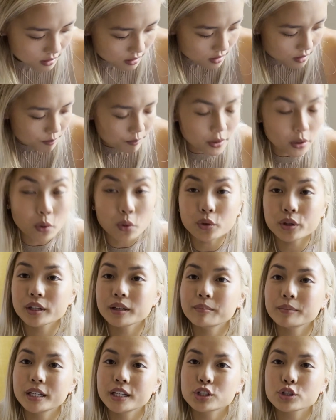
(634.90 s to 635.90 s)
But only
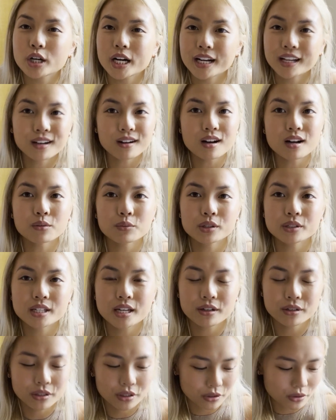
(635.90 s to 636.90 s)
me trying it on will tell
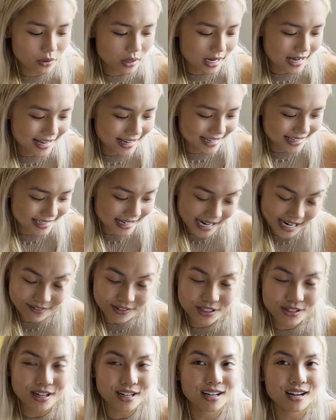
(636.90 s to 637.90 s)
you, and I haven't
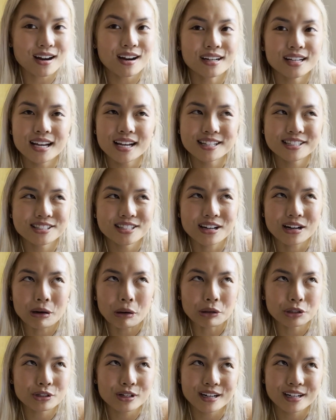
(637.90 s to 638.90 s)
tried it on yet, so I'll
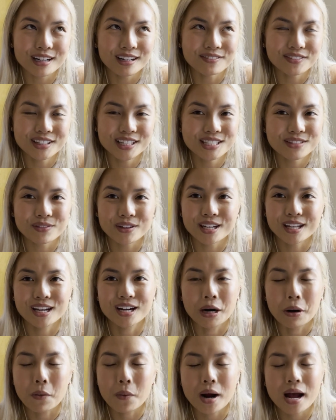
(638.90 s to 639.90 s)
try it on for this
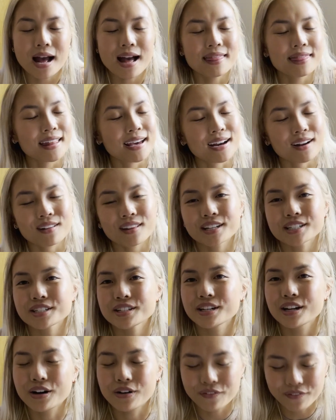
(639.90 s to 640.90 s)
video, and then I'll let you
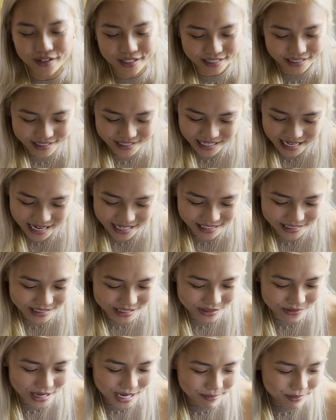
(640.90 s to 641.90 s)
know if I need to add in
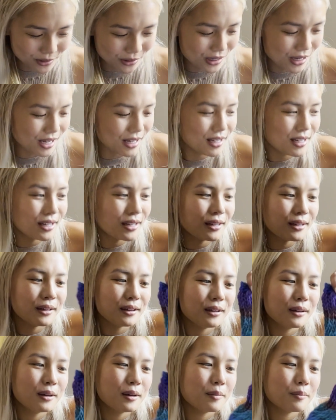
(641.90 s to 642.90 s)
straps or not.
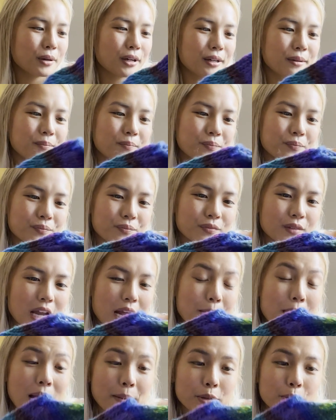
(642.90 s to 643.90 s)
But I'm
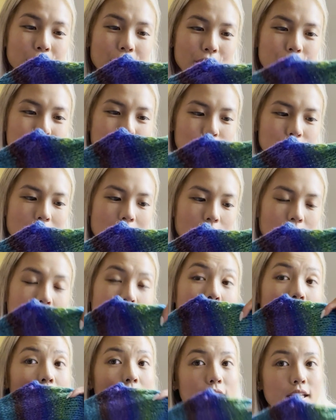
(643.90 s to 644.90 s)
happy with how it turned out. It
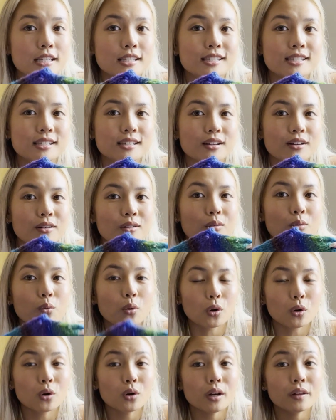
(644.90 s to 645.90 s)
is
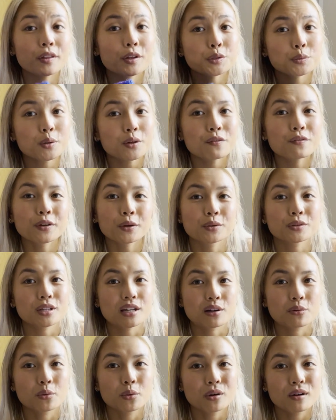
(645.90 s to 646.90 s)
wool, and this one feels like
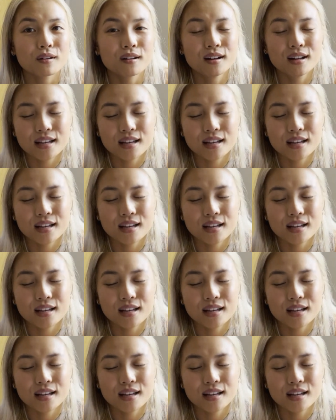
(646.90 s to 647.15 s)
wool.